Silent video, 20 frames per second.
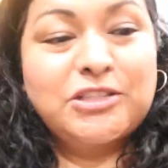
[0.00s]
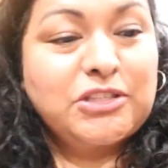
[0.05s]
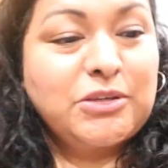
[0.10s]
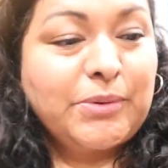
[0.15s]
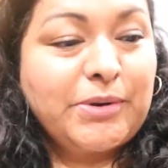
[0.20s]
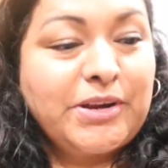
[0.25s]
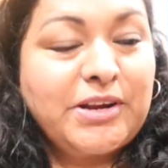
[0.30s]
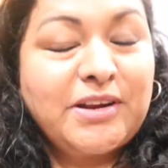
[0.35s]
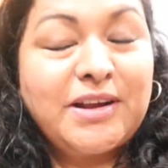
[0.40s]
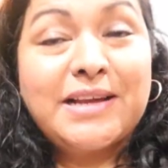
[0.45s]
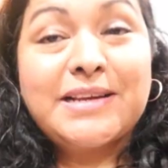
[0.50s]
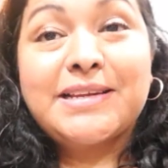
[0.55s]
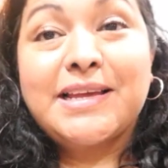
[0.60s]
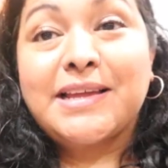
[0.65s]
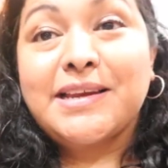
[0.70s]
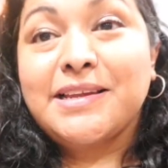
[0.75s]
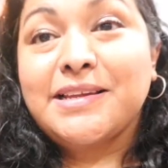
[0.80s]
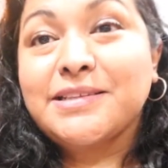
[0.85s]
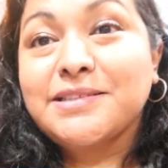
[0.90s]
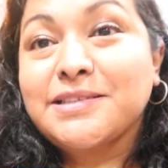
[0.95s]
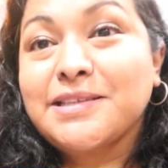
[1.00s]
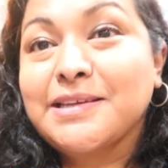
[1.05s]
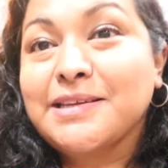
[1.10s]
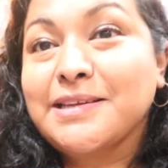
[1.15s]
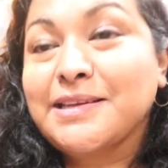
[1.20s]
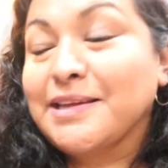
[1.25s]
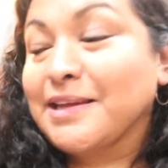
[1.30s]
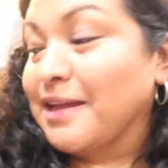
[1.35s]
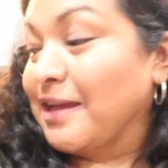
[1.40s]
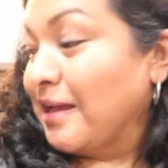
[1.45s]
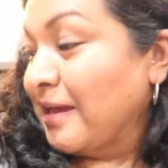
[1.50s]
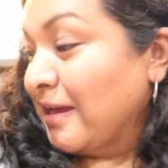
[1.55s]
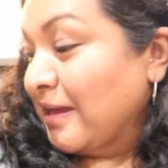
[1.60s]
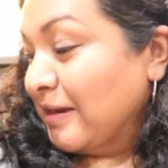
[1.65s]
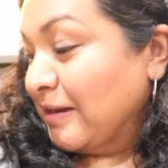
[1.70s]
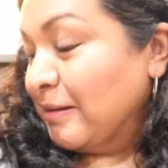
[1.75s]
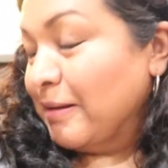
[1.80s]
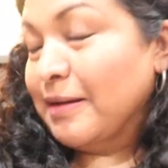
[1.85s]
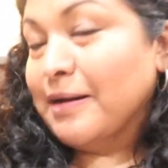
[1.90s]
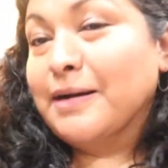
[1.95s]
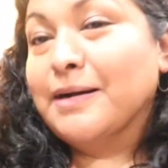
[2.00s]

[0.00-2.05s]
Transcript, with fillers: So we're here at Denny's and